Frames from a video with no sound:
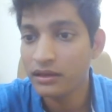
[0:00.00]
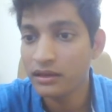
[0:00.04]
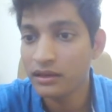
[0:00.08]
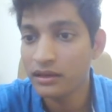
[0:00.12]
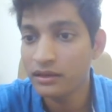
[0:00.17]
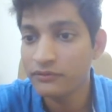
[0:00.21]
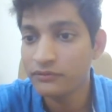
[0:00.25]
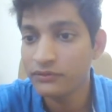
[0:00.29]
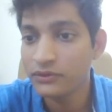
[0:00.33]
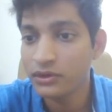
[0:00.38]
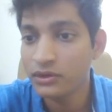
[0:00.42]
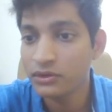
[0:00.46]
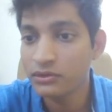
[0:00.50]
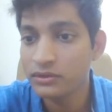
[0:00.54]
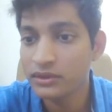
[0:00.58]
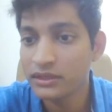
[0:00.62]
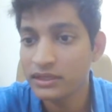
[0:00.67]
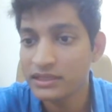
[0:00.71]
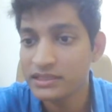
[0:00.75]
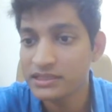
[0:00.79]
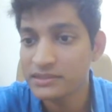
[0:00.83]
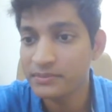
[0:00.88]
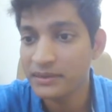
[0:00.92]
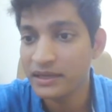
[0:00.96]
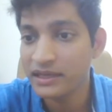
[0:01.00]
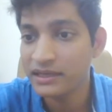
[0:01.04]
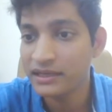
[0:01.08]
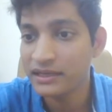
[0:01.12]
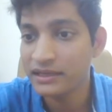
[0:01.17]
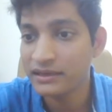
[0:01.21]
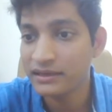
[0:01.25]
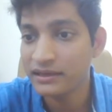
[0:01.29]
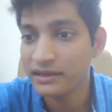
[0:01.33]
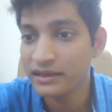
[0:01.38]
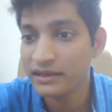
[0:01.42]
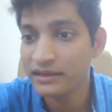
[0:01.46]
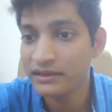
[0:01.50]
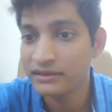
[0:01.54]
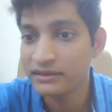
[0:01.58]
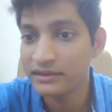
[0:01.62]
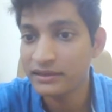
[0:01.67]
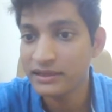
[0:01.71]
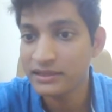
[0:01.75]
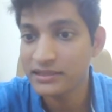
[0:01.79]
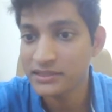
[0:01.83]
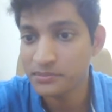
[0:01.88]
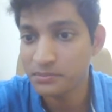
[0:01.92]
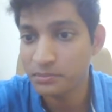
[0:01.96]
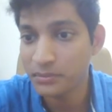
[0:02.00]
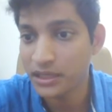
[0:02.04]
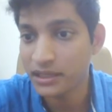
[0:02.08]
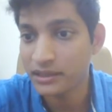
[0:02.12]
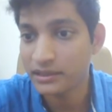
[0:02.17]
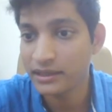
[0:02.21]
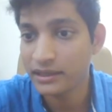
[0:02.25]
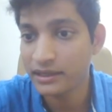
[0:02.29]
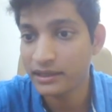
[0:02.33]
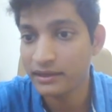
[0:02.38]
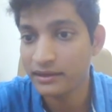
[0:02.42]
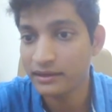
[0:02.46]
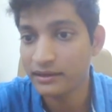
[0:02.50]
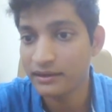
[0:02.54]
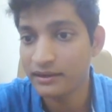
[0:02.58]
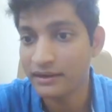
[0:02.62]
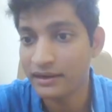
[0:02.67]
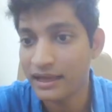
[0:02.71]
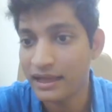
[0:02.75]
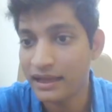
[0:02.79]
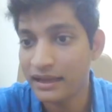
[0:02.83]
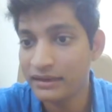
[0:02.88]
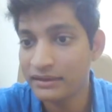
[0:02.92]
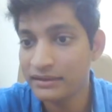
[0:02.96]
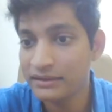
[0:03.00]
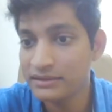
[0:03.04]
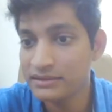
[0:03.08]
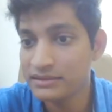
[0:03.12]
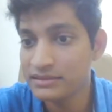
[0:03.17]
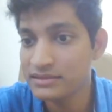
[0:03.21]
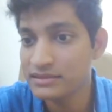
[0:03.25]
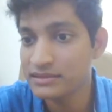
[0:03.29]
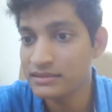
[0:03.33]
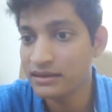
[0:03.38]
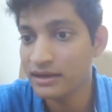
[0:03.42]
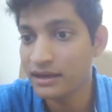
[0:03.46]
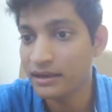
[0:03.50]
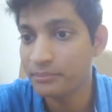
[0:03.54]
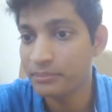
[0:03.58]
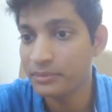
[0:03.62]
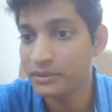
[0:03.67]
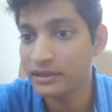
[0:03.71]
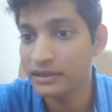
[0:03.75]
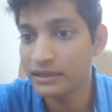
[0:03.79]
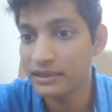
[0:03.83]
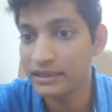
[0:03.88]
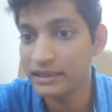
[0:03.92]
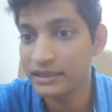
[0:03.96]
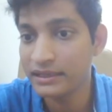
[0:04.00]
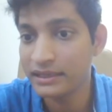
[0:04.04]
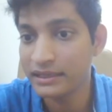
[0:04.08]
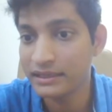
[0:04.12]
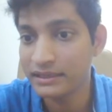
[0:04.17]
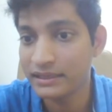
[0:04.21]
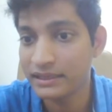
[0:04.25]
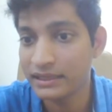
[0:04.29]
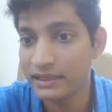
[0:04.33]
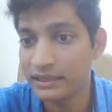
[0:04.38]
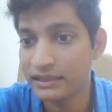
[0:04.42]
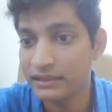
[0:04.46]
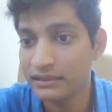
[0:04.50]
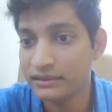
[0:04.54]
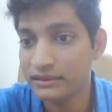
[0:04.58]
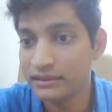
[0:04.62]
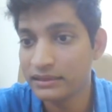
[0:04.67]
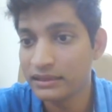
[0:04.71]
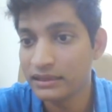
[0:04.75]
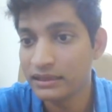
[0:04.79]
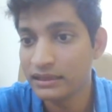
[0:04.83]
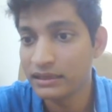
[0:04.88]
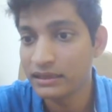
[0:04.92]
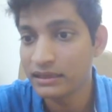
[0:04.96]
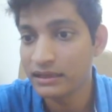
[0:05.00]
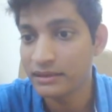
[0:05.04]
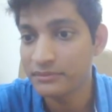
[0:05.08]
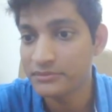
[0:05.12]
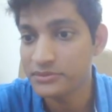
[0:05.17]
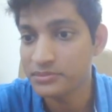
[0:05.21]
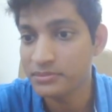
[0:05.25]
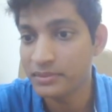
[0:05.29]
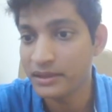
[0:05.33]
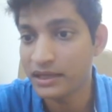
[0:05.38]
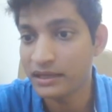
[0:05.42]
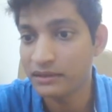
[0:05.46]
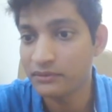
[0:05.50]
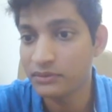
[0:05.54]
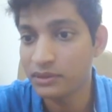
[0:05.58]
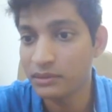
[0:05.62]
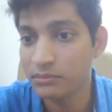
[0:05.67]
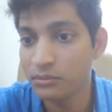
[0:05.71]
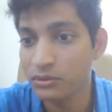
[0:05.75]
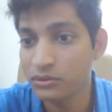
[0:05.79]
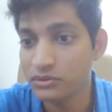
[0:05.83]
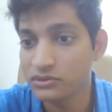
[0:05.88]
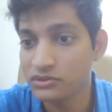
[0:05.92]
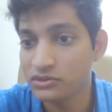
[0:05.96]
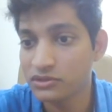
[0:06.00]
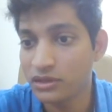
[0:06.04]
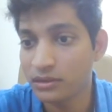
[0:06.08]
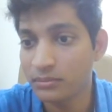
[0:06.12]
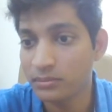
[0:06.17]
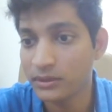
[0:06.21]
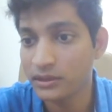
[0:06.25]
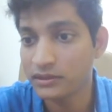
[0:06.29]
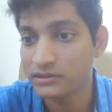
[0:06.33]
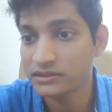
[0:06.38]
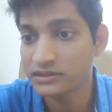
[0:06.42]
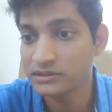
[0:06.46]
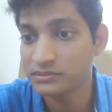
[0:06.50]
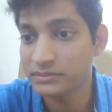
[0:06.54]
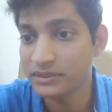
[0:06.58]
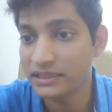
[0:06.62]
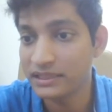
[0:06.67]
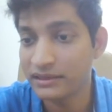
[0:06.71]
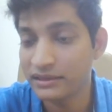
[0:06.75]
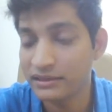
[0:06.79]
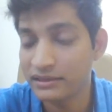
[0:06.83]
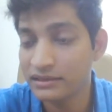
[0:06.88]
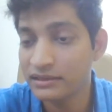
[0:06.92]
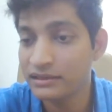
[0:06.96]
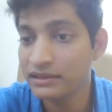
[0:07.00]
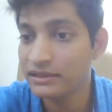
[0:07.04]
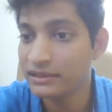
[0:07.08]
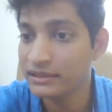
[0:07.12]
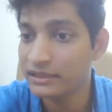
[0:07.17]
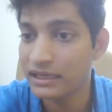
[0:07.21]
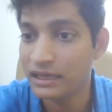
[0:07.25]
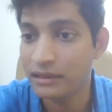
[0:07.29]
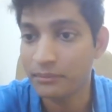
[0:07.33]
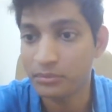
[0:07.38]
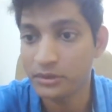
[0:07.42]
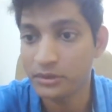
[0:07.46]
If you're doing an expiry trade in case market rallies rapidly and then comes back, will both stop losses be triggered? Yeah,